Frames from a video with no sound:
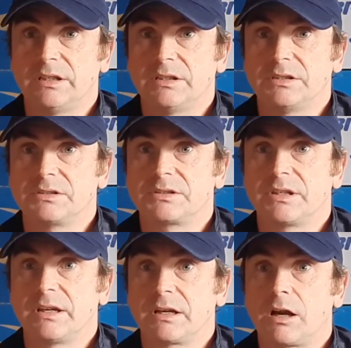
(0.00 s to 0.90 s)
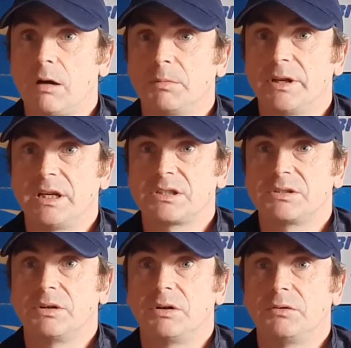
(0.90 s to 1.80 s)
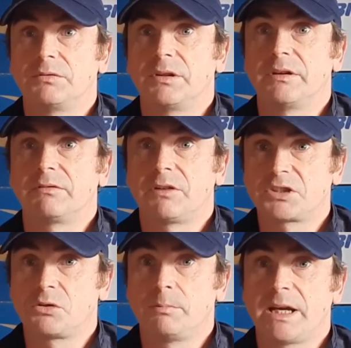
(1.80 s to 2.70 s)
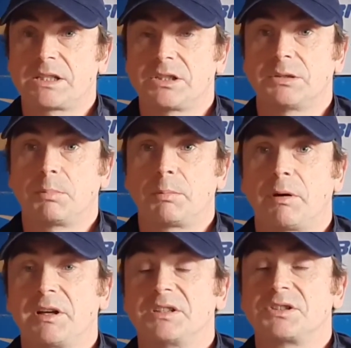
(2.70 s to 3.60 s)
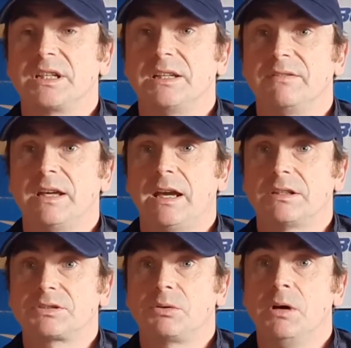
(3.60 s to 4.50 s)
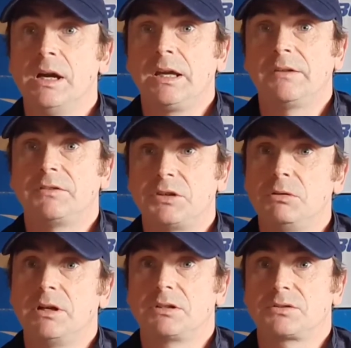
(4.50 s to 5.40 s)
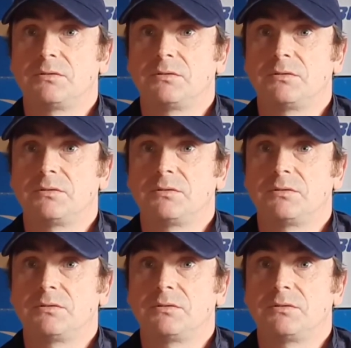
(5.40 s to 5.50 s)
is the combination of the Fresh Omex and the proprietary EVA. So you have two layers of